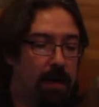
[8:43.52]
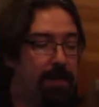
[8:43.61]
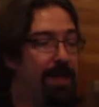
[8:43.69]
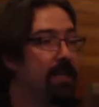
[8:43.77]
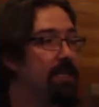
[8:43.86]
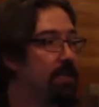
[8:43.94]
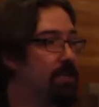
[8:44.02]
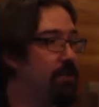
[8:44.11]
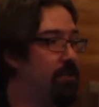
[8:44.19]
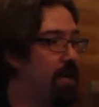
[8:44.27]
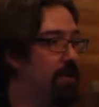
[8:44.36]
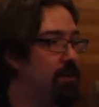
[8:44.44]
Uh, and that leads us
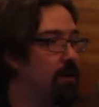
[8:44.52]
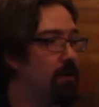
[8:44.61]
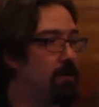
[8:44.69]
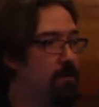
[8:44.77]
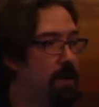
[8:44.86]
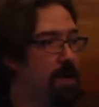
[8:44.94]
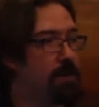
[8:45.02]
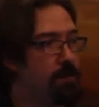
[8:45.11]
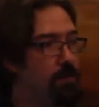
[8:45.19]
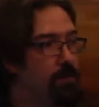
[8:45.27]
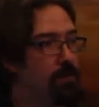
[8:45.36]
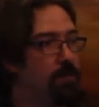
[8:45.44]
to JSR
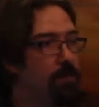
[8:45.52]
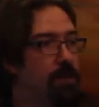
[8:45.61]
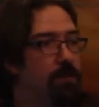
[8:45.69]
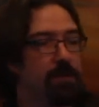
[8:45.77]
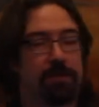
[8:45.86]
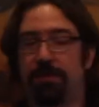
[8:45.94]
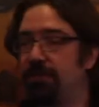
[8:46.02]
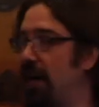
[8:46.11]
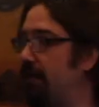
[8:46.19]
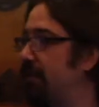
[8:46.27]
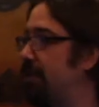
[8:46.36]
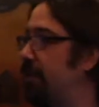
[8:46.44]
292, which was the
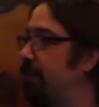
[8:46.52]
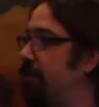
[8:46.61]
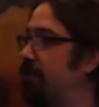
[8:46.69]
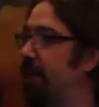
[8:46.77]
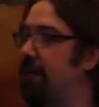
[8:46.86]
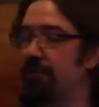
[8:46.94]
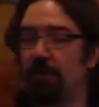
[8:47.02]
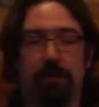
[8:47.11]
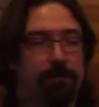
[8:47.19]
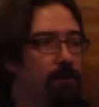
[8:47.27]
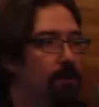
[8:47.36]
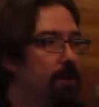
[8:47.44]
Java 7
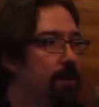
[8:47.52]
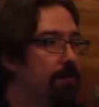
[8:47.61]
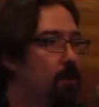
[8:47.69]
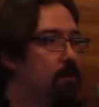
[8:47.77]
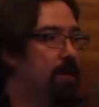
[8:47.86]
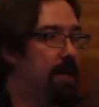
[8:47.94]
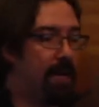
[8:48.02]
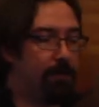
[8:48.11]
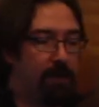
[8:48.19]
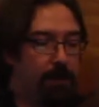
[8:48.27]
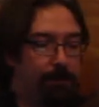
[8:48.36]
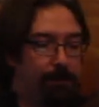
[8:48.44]
JSR for invoke
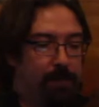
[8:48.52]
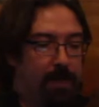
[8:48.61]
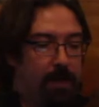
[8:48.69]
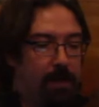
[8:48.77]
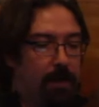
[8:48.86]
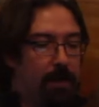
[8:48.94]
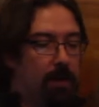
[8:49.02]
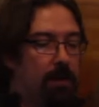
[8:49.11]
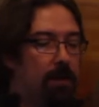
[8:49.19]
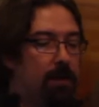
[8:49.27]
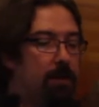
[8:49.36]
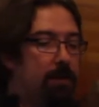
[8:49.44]
dynamic.
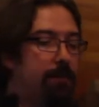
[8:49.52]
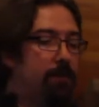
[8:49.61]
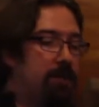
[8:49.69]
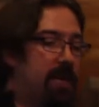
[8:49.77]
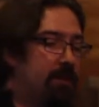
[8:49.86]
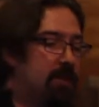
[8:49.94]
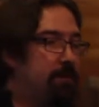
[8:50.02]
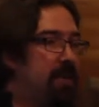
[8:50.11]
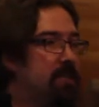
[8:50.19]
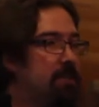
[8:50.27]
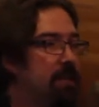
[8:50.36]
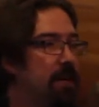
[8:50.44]
Uh, invoke dynamic is
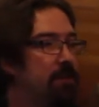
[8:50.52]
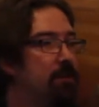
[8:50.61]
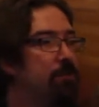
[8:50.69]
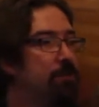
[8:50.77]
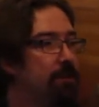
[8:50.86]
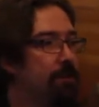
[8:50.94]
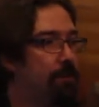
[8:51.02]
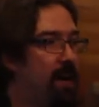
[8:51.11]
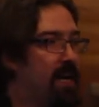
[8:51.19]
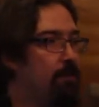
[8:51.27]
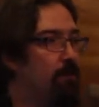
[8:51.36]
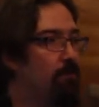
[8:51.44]
basically a user
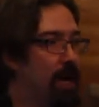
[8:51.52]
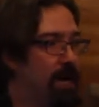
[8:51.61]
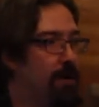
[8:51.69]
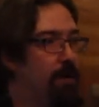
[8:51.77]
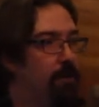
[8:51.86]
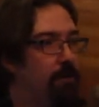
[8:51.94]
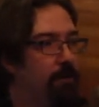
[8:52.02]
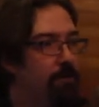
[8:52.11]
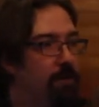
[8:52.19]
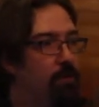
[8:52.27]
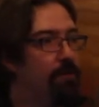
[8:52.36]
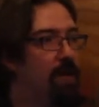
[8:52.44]
definable bytecode.
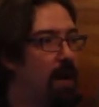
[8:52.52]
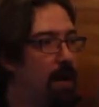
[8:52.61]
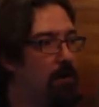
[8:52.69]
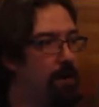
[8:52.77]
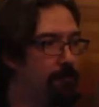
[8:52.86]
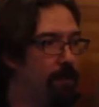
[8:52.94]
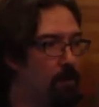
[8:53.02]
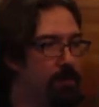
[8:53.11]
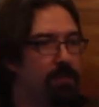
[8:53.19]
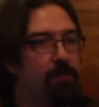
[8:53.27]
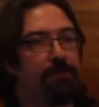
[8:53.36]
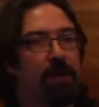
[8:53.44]
So we've got our
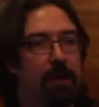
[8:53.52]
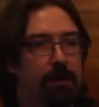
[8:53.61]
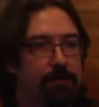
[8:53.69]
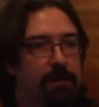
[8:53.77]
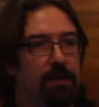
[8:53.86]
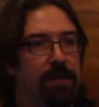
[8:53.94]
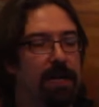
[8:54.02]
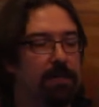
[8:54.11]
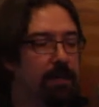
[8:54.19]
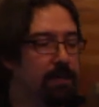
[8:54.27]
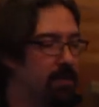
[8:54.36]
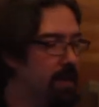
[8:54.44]
invokes and we've got our field
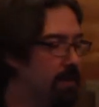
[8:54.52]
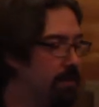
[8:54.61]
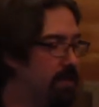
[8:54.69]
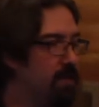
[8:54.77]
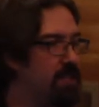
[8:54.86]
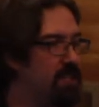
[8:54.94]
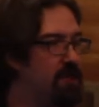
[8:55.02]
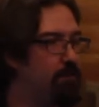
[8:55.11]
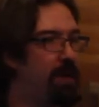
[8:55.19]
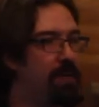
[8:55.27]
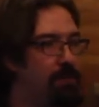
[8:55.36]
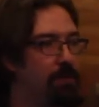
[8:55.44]
accesses. This is a
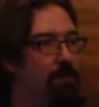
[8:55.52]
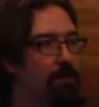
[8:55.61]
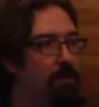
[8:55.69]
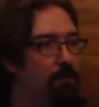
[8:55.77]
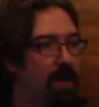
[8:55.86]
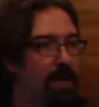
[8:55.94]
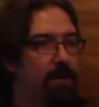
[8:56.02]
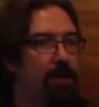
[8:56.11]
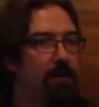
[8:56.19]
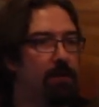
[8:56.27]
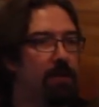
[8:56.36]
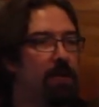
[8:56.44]
special
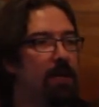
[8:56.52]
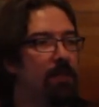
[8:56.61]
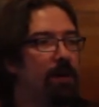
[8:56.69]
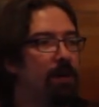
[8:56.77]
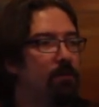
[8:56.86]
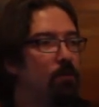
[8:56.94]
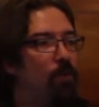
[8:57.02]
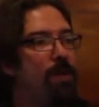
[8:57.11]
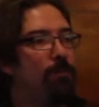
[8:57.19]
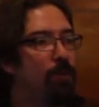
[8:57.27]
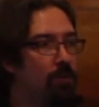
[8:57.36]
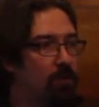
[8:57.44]
bytecode that
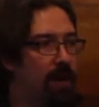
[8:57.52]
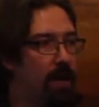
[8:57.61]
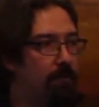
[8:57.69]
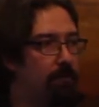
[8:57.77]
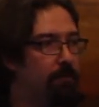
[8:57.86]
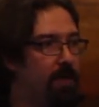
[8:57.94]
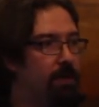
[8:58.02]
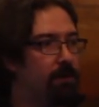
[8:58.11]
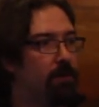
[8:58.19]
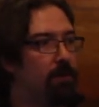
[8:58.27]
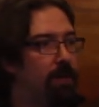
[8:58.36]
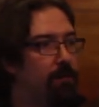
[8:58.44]
we program
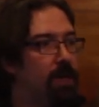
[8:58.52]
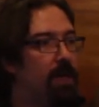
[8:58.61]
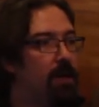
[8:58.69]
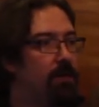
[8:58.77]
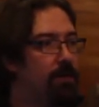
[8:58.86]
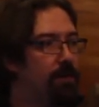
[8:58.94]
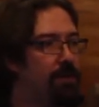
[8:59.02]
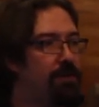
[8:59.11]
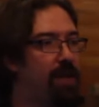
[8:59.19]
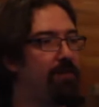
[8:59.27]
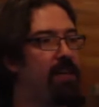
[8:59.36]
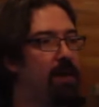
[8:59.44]
internally. It, the
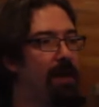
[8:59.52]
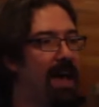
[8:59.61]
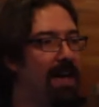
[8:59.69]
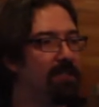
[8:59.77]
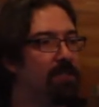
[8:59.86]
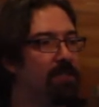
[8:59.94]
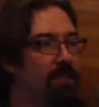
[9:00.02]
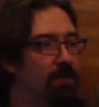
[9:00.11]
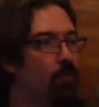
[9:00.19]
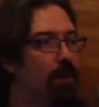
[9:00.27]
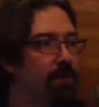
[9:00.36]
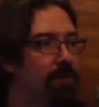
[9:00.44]
JVM asks
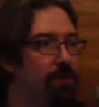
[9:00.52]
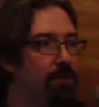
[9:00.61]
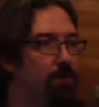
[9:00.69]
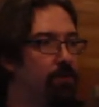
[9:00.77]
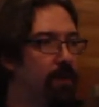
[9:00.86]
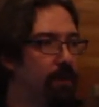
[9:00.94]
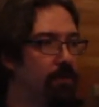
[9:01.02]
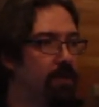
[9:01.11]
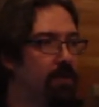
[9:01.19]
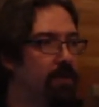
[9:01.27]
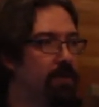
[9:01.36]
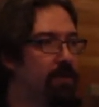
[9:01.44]
us what to do when it
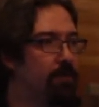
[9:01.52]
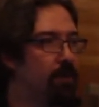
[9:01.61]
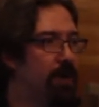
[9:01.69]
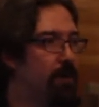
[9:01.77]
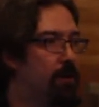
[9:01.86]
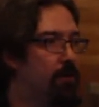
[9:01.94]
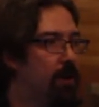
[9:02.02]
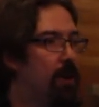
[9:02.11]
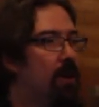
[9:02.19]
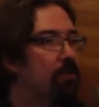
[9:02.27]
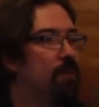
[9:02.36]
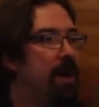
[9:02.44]
runs into this bytecode,
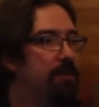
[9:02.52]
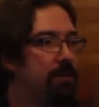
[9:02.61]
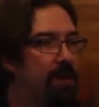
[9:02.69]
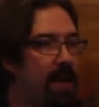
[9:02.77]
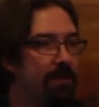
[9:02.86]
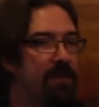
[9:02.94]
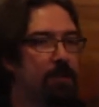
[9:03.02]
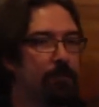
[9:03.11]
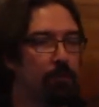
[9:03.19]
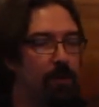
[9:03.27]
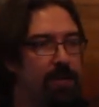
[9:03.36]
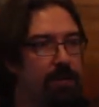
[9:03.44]
rather than having a
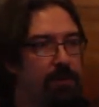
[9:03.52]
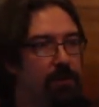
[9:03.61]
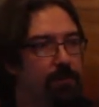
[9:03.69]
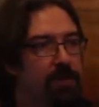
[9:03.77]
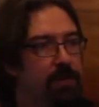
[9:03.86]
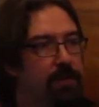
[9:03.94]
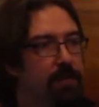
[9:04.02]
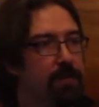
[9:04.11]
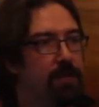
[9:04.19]
predetermined